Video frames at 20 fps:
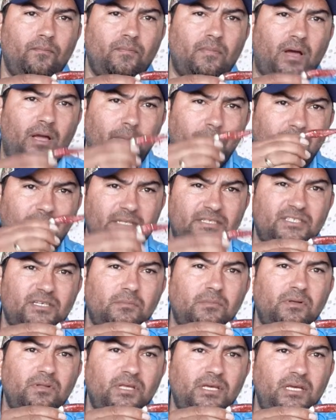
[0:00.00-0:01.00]
I bought
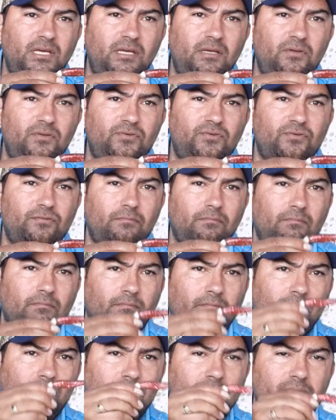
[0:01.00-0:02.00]
some of these,
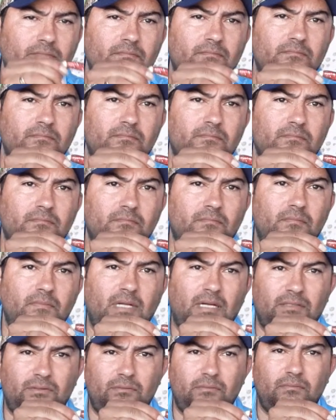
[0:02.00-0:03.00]

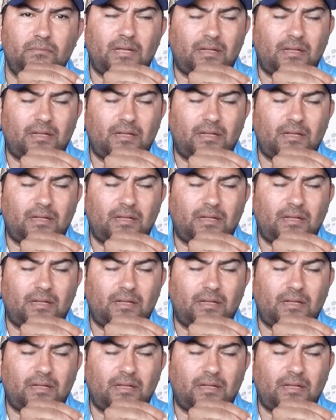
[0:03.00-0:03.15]
not